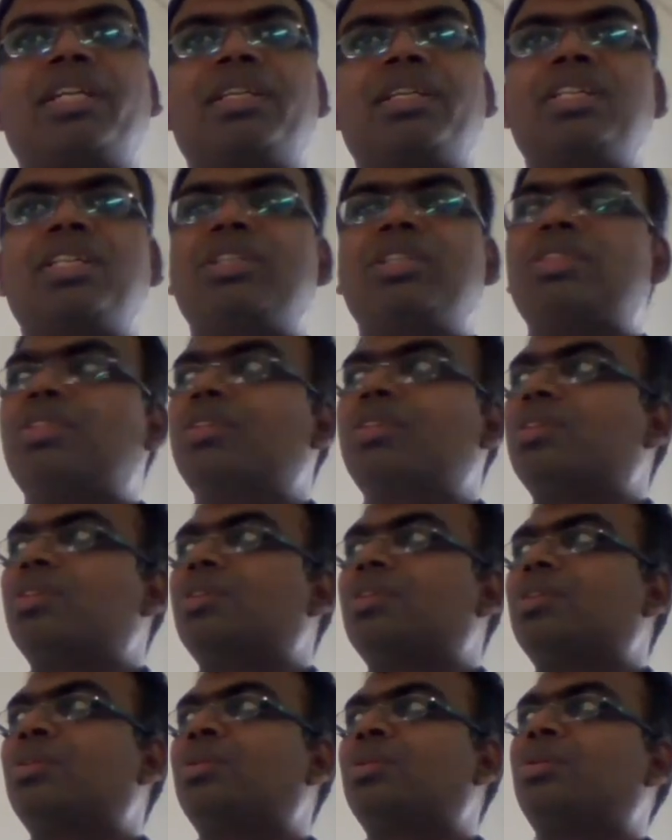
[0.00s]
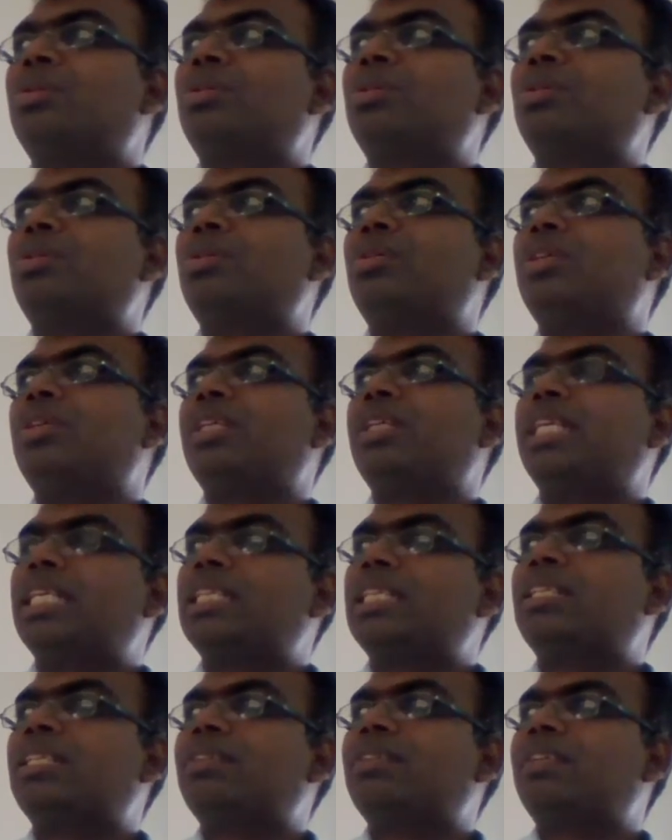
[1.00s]
Okay. So
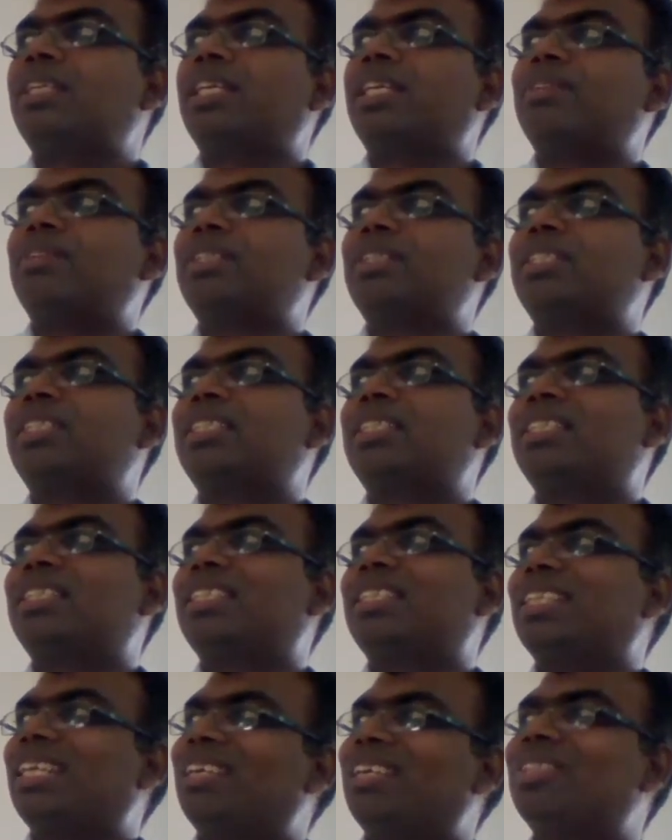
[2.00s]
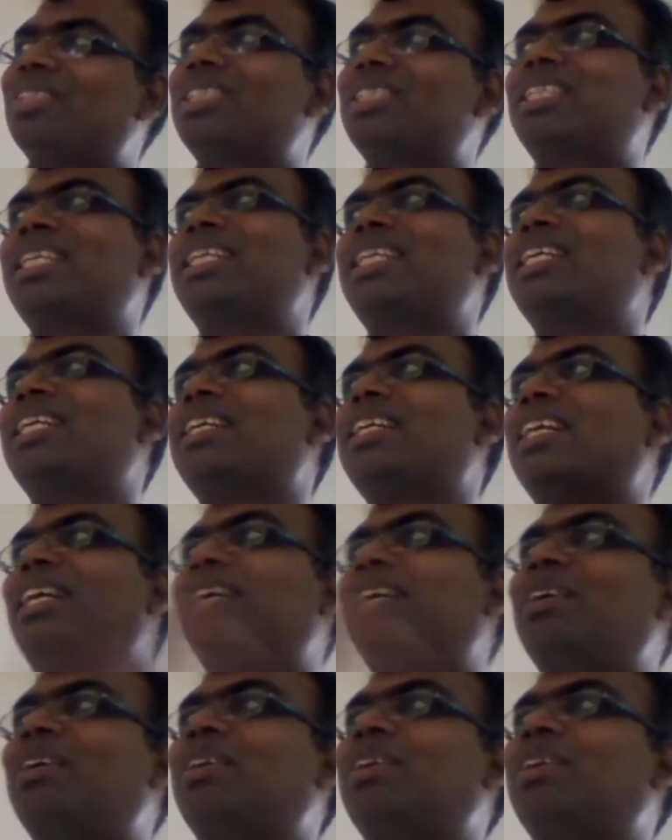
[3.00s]
yes, even I was thinking